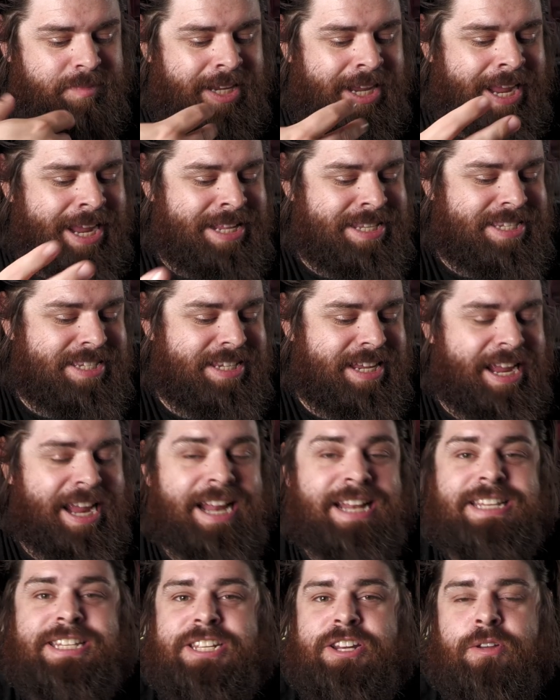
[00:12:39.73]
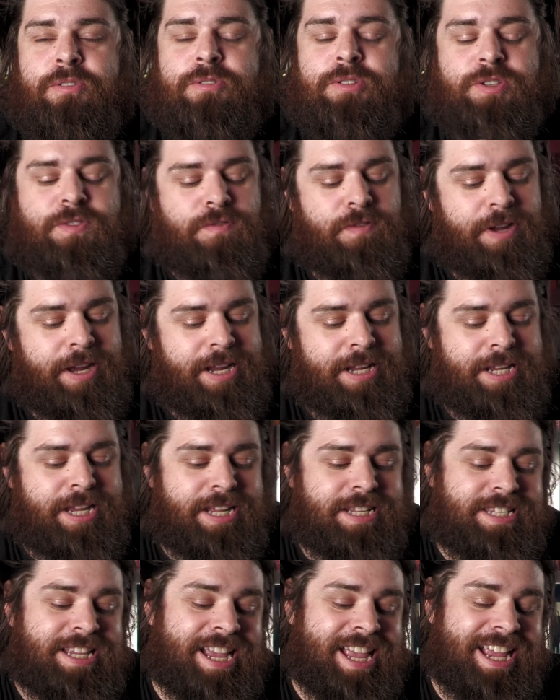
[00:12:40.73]
It's you know,
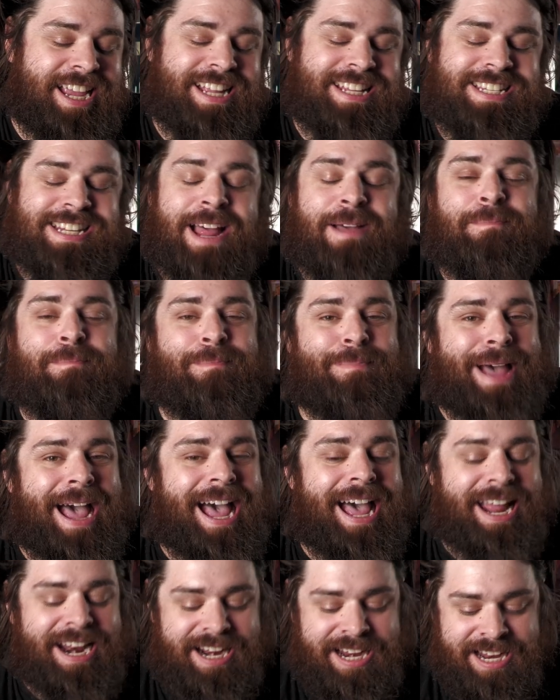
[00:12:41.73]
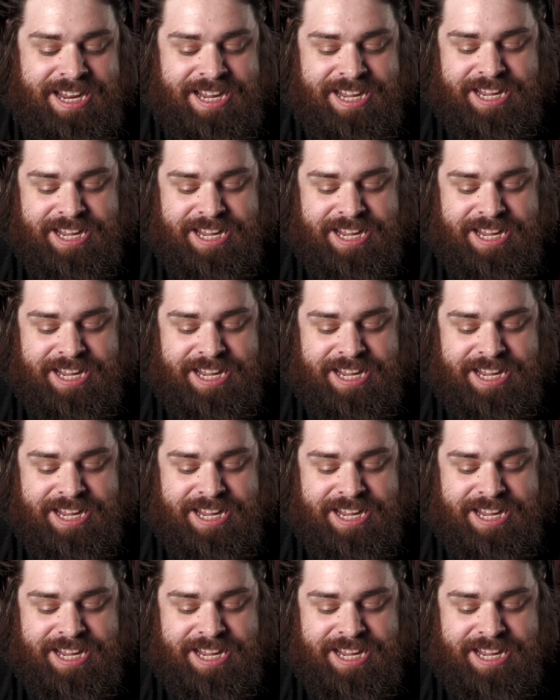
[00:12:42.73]
it's not bad.